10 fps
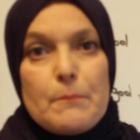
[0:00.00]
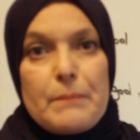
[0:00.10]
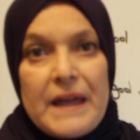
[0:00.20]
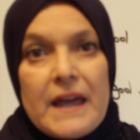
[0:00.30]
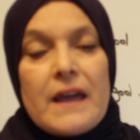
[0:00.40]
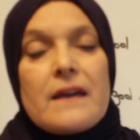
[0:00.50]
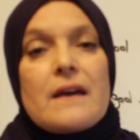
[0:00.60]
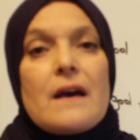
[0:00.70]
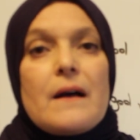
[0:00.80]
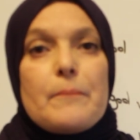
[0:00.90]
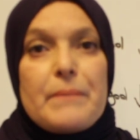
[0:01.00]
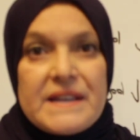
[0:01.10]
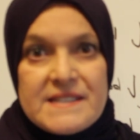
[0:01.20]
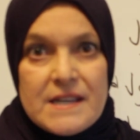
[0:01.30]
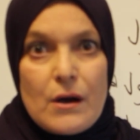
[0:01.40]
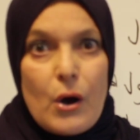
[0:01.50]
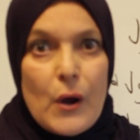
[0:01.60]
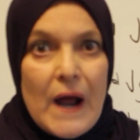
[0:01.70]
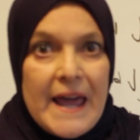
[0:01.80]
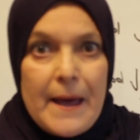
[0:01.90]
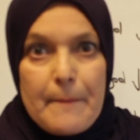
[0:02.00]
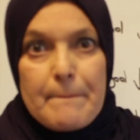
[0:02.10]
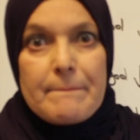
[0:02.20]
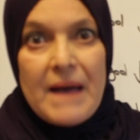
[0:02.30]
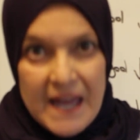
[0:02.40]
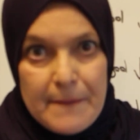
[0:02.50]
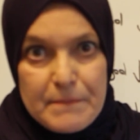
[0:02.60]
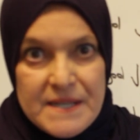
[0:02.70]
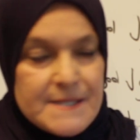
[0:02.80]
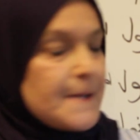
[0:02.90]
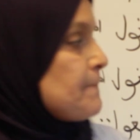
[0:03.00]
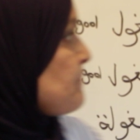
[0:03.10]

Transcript: being busy, or I am busy.